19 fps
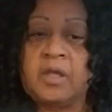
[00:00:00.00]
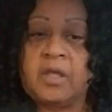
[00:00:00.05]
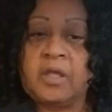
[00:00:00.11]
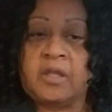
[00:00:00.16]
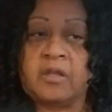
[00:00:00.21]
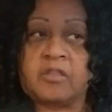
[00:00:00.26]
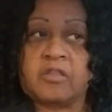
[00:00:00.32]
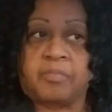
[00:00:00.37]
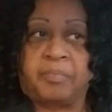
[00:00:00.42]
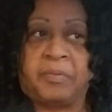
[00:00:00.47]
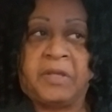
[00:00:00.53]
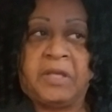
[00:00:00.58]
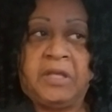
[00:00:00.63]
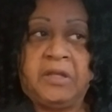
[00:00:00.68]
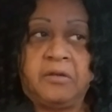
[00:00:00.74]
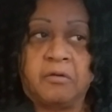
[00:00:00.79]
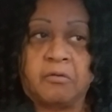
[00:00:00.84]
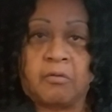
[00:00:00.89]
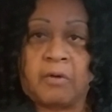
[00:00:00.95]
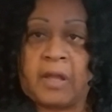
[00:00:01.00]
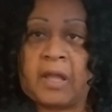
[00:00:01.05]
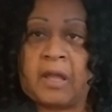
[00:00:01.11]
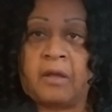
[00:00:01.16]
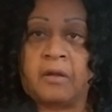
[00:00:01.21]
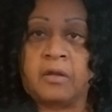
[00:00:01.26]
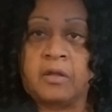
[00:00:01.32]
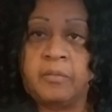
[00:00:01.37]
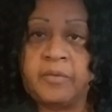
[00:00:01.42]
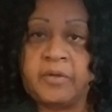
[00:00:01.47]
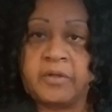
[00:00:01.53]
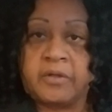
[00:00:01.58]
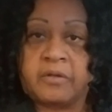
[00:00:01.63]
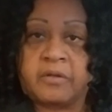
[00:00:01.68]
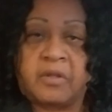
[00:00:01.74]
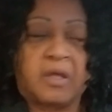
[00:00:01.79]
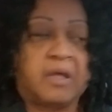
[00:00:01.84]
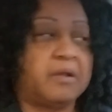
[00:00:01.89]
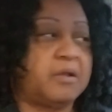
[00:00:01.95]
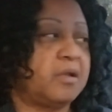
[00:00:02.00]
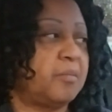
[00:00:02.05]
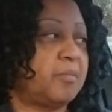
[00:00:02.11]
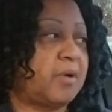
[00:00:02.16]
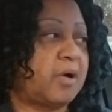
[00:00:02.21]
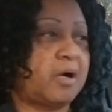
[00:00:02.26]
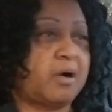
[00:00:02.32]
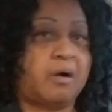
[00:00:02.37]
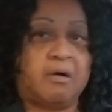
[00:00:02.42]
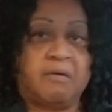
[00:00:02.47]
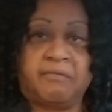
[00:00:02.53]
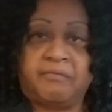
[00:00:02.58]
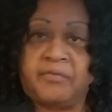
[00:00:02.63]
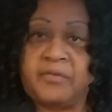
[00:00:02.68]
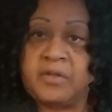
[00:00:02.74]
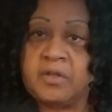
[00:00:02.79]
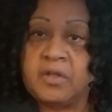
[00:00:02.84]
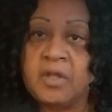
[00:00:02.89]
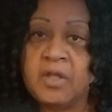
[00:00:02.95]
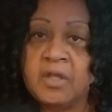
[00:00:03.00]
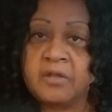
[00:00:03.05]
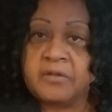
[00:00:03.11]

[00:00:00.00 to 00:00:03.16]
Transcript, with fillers: and speeding around them and cutting them off and